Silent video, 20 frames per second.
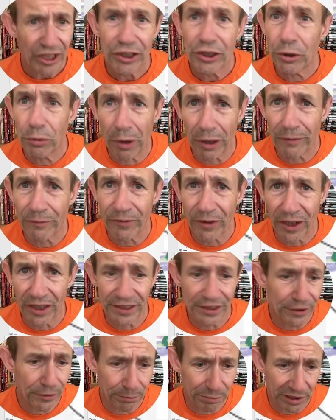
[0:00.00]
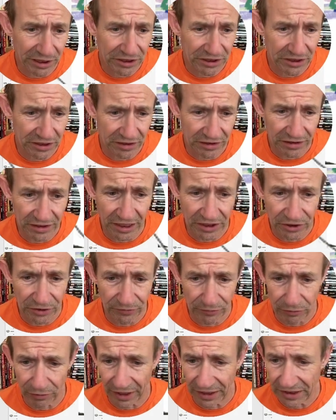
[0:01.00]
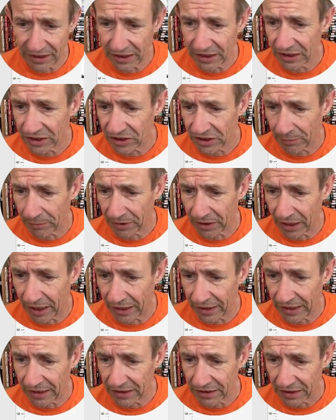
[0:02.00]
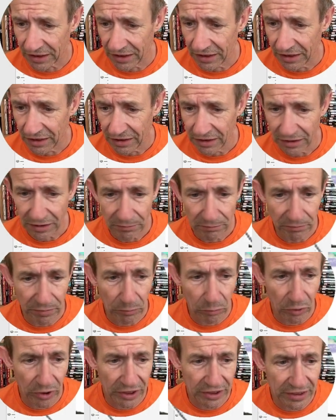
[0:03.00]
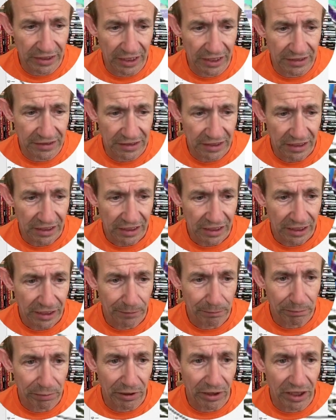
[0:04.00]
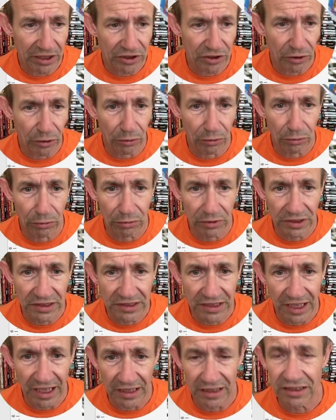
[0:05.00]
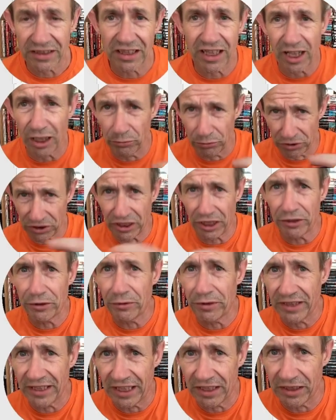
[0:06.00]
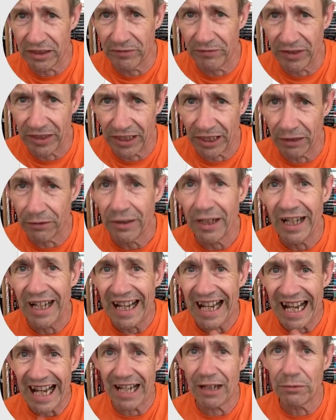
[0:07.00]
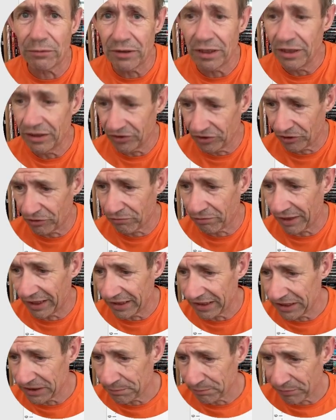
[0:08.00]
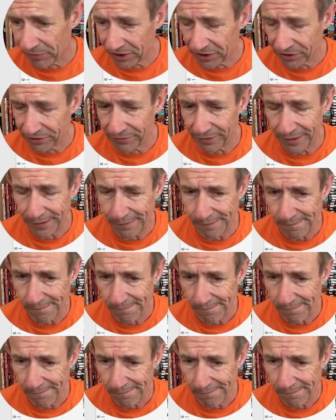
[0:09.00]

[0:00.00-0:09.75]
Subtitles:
You won't find it in your brushes unless you've created it something like this. But what it does, it applies all these colours. I will show you at the end of the video how to create this brush stroke.